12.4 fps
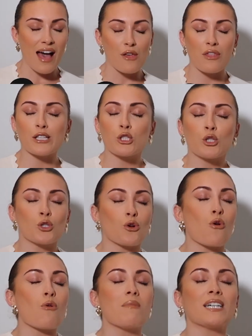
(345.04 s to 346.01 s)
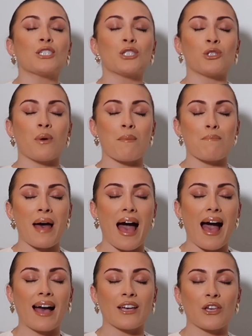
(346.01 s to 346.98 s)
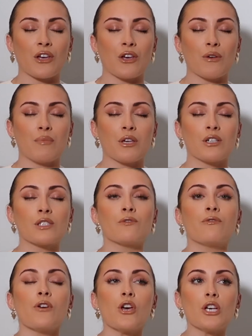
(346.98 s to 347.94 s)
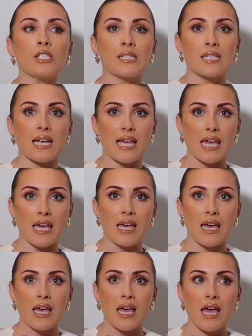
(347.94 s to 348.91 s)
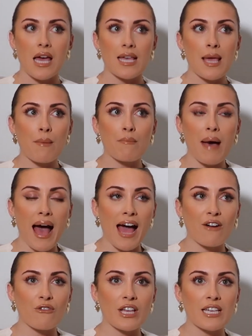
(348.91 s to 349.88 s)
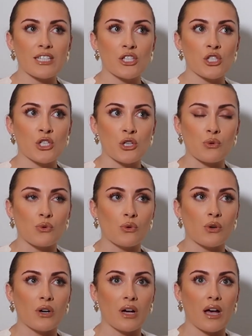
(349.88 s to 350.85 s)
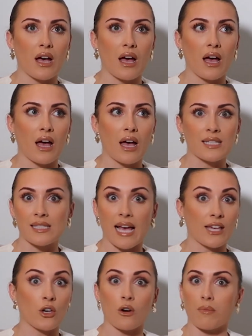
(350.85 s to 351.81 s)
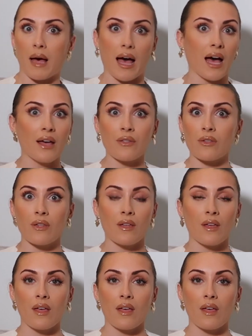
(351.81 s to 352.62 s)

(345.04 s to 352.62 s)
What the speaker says: There's so much to unpack here, because firstly, you're married to a psychopath.